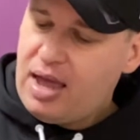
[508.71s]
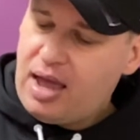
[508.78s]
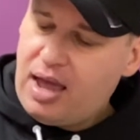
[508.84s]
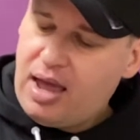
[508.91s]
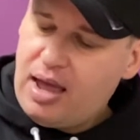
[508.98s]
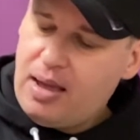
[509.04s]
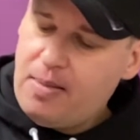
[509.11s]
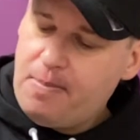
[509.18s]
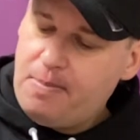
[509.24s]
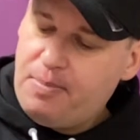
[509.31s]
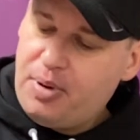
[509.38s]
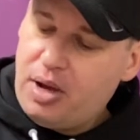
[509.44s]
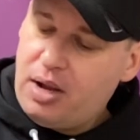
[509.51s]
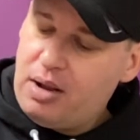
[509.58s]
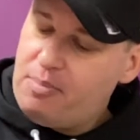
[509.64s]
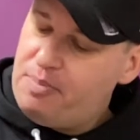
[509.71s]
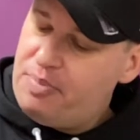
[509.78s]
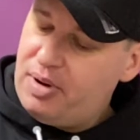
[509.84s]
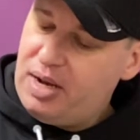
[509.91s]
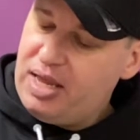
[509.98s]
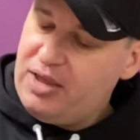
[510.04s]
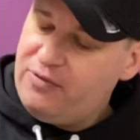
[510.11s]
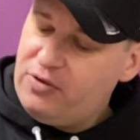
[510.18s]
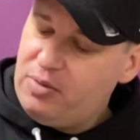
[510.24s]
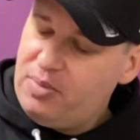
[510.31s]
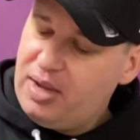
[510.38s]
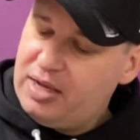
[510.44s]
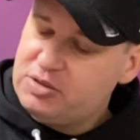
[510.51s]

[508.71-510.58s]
But believe you me,